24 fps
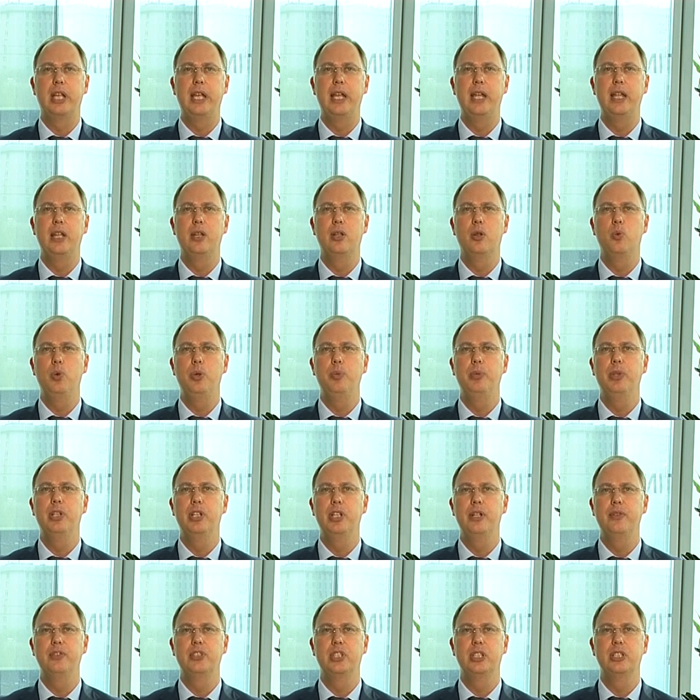And we
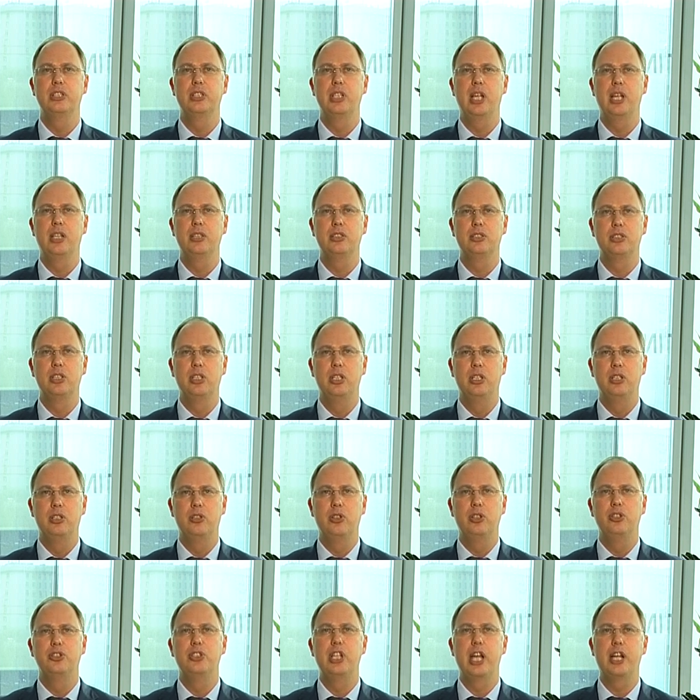believe that that
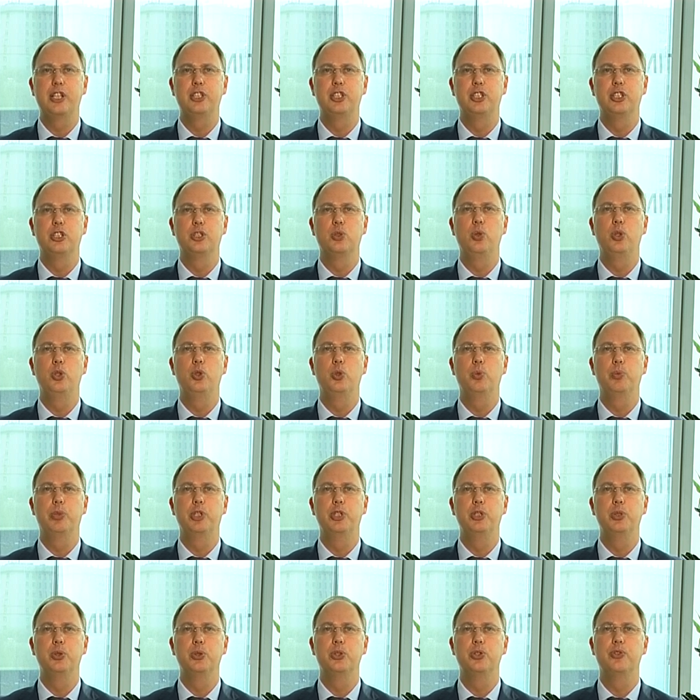transaction is going to
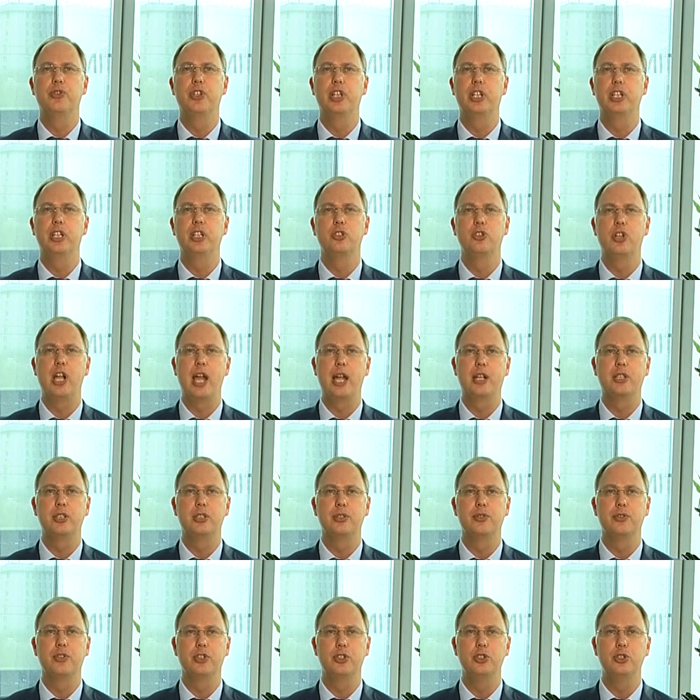produce very
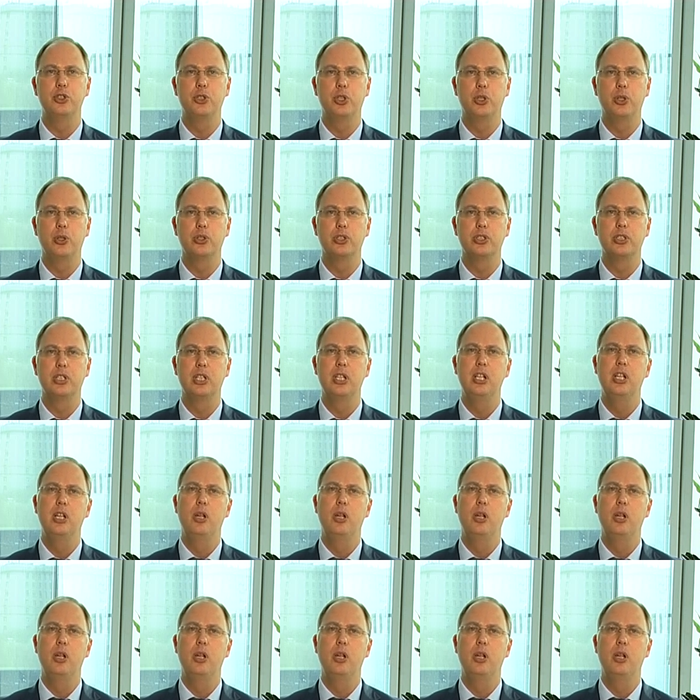attractive returns.